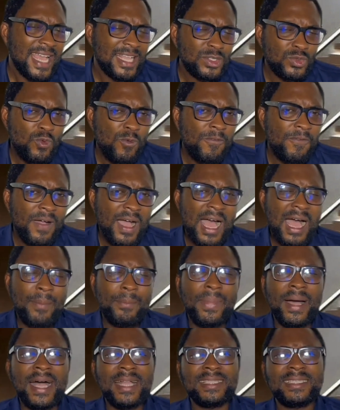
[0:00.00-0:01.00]
There are too
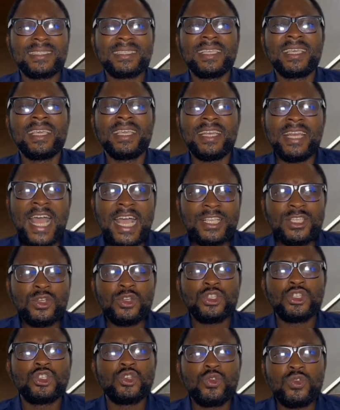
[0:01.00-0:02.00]
far apart. That
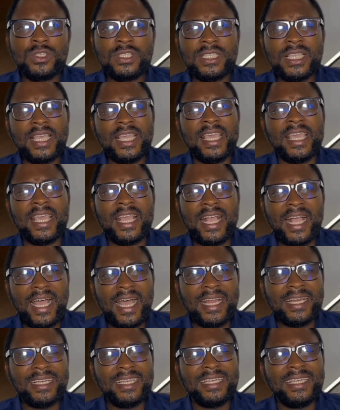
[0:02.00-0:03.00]
just shows a
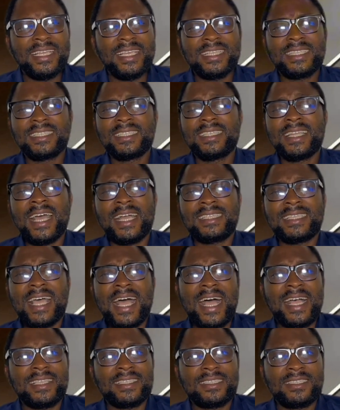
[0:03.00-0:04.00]
candidate that
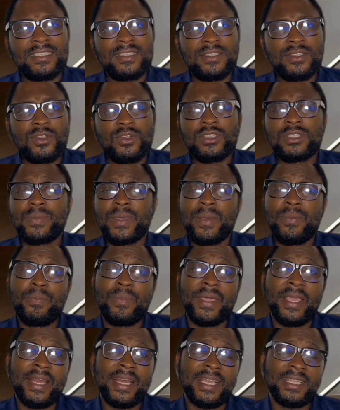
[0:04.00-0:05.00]
has not been
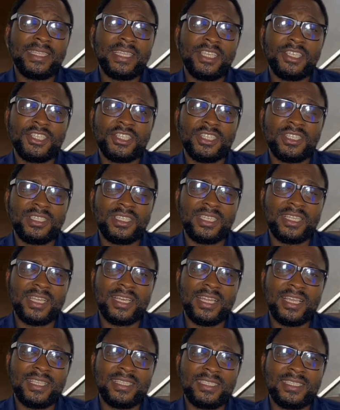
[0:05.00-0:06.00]
paying attention in
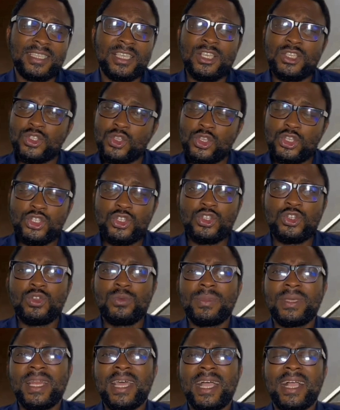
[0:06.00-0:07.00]
class. So you
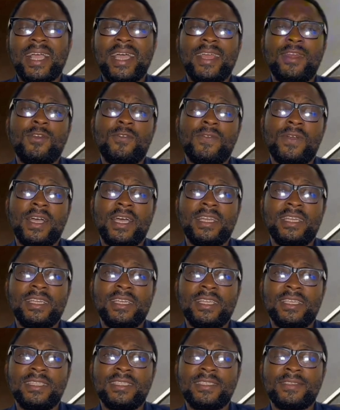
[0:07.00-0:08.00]
shouldn't be that kind of
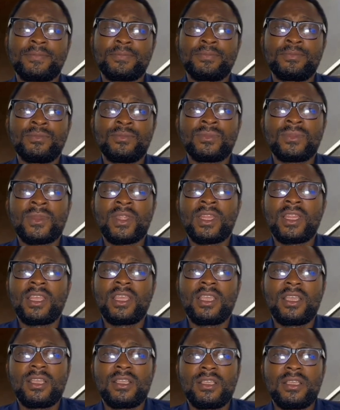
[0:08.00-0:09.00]
candidate.
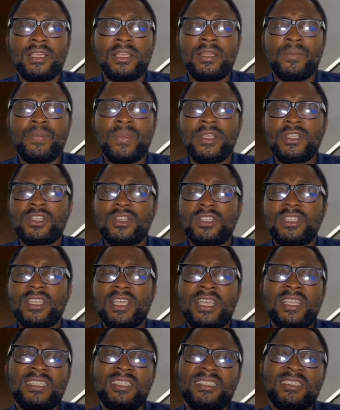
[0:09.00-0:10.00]
The picture
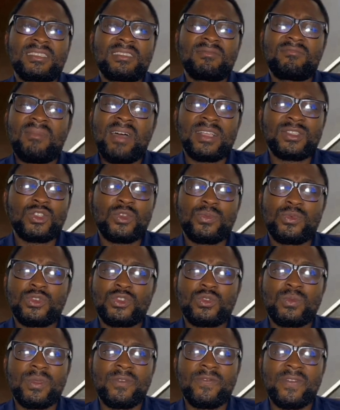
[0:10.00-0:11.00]
tests are
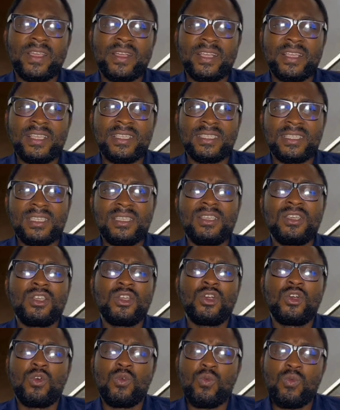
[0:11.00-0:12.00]
supposed to be very easy.
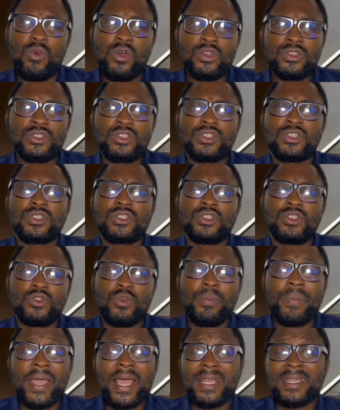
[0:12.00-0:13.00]
Once
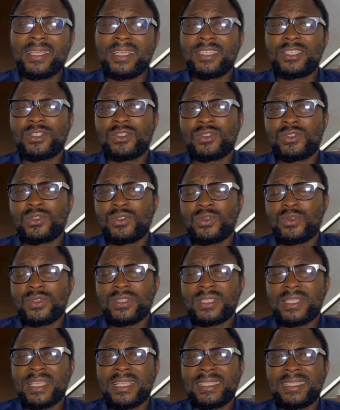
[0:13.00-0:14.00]
you pay attention to
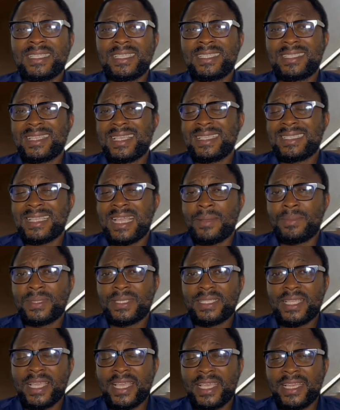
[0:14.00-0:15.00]
those things, these things I'm
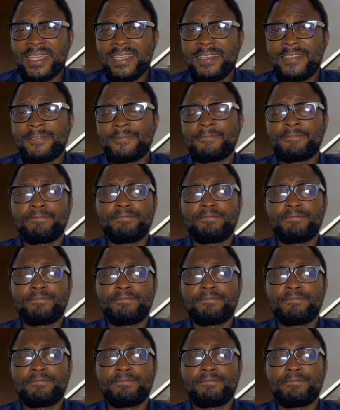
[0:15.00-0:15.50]
saying,